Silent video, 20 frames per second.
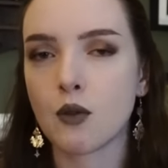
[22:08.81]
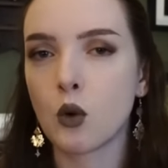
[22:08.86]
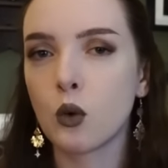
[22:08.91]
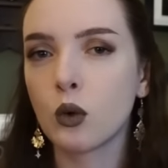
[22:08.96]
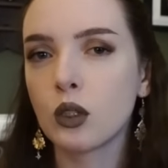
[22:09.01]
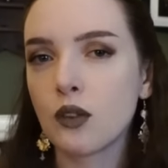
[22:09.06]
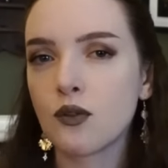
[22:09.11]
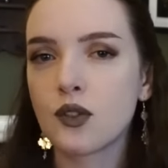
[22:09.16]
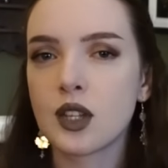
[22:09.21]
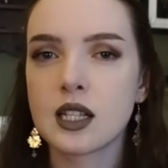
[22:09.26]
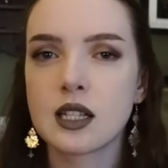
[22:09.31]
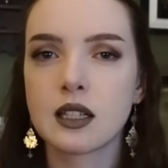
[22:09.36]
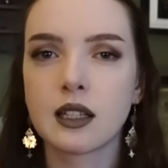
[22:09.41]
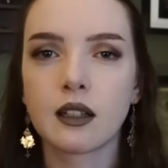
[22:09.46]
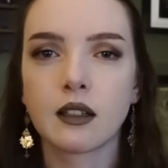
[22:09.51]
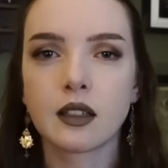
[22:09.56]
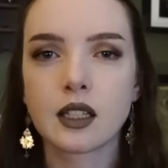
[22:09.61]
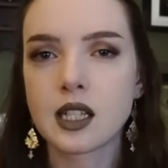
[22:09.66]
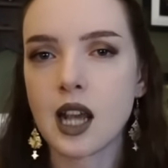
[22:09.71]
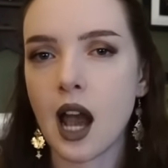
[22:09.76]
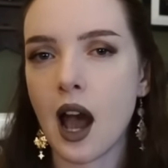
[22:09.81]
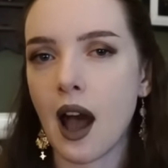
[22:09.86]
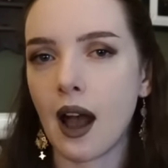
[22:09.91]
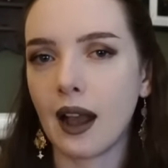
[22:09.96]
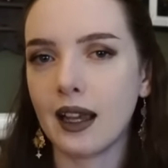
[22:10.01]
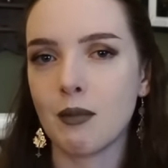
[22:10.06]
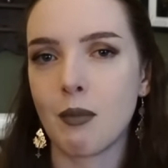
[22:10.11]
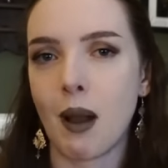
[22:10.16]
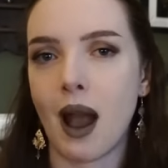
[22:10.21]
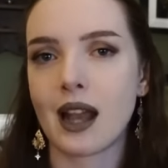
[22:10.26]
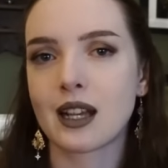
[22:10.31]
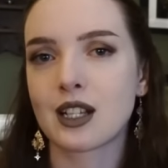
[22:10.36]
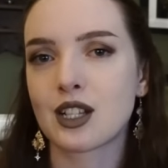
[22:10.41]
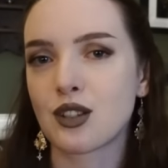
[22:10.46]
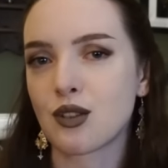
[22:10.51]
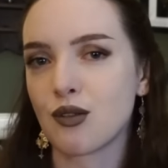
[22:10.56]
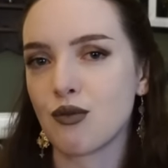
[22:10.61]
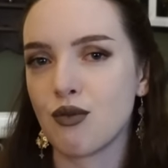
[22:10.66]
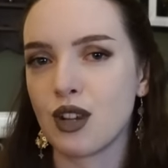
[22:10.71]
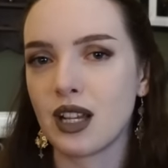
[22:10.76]
all of these little tie-backs
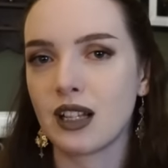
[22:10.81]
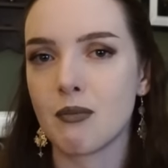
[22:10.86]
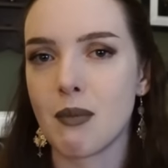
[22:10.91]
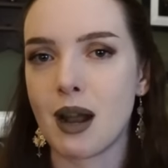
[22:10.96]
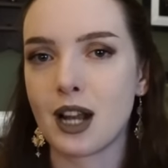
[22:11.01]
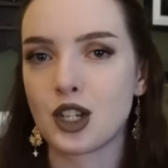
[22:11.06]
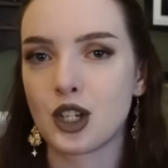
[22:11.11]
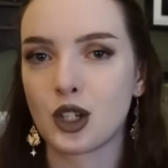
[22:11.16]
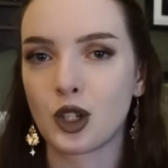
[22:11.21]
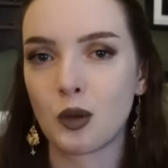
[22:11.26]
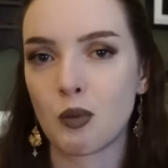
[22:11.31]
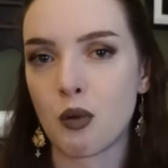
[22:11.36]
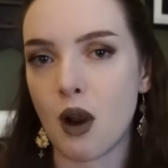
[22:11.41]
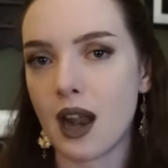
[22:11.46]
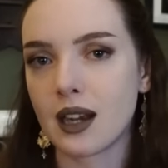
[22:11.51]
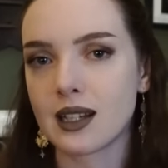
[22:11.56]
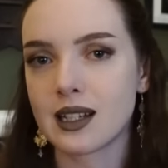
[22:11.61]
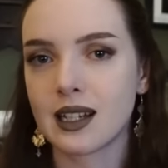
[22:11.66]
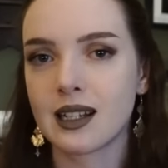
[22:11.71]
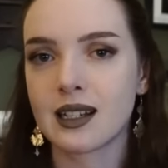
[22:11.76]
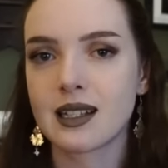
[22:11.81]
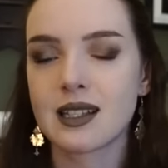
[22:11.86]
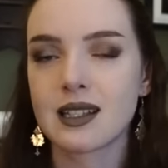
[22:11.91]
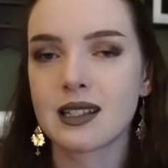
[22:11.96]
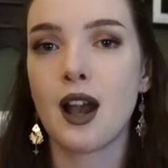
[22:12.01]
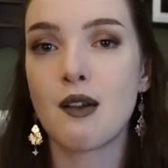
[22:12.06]
to real magical practice.